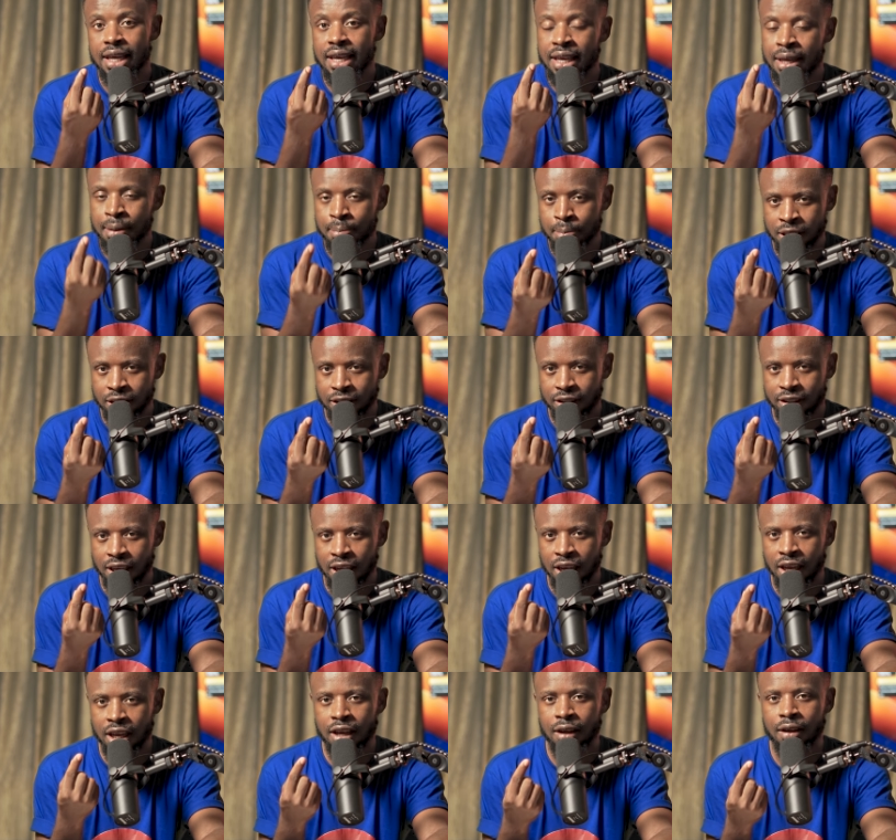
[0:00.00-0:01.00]
it means
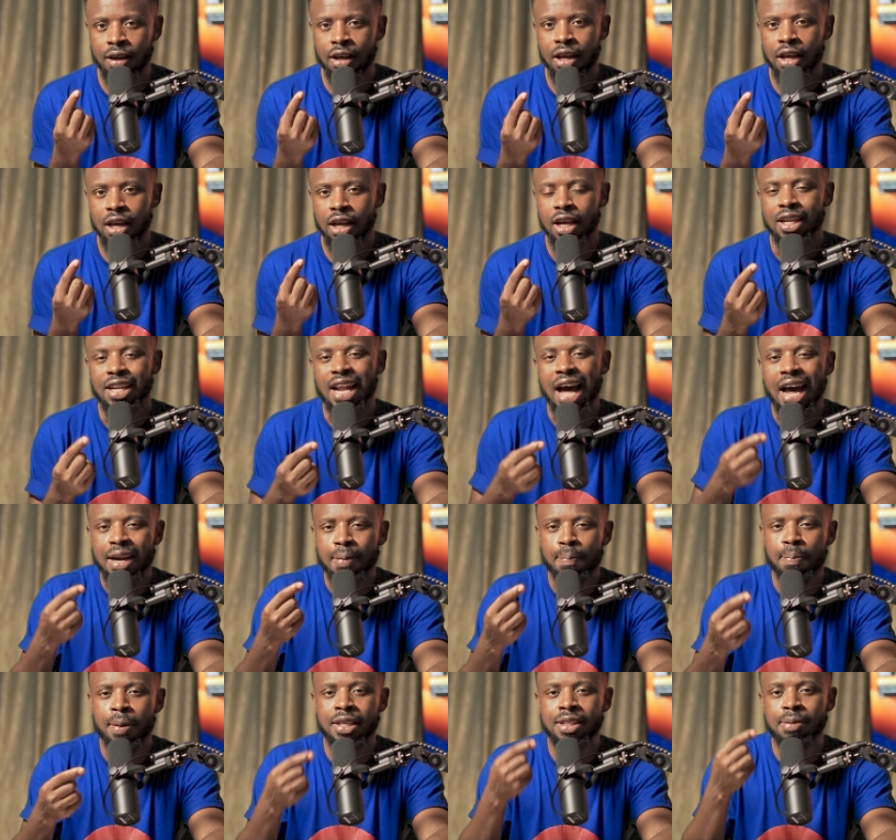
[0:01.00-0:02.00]
say na
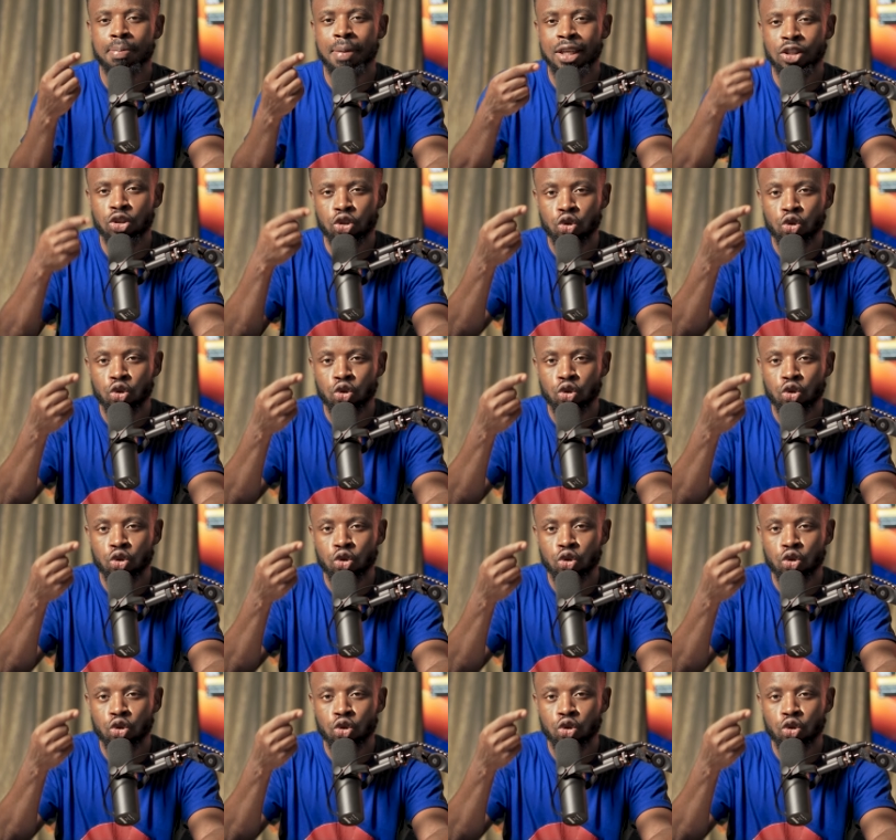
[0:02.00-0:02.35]
replacement